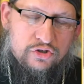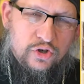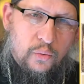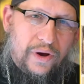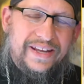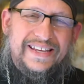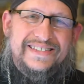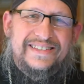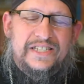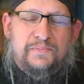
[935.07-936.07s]
So, what
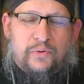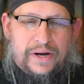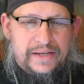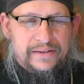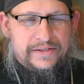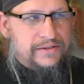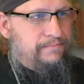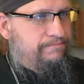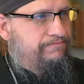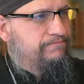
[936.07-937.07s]
is this
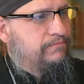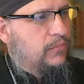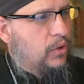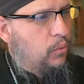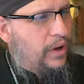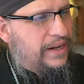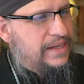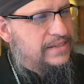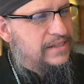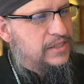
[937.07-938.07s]
perennialism? What
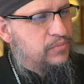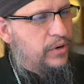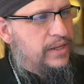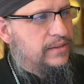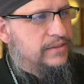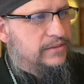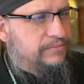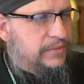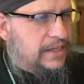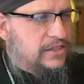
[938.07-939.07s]
is this perennialism?
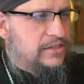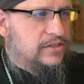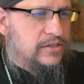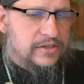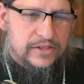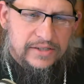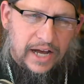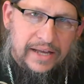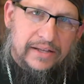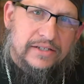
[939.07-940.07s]
Let's
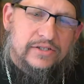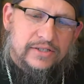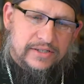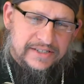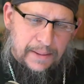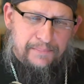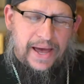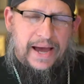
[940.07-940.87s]
dial, let's step